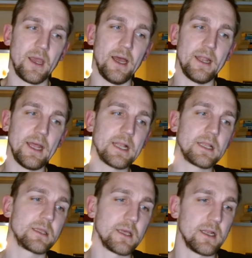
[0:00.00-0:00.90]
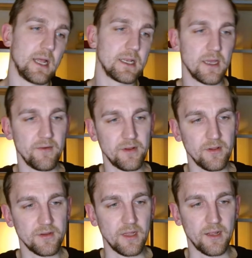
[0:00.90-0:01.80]
and that's how it
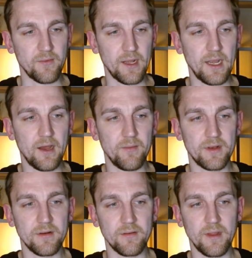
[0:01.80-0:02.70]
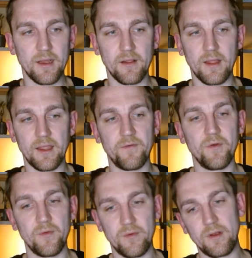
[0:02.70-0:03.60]
looks like right now. But really, like if
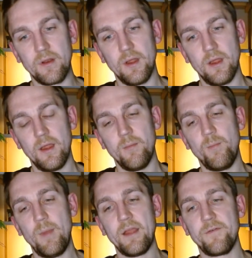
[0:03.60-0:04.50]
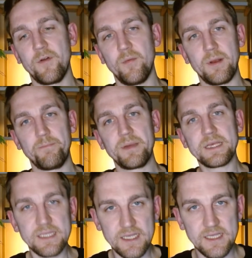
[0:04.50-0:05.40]
you make from the
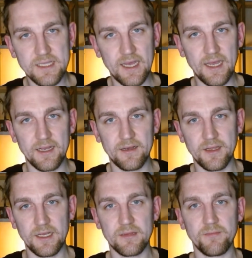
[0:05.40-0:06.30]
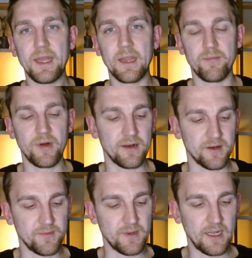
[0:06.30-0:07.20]
business side, it's many
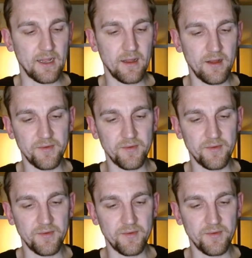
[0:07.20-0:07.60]
products. But I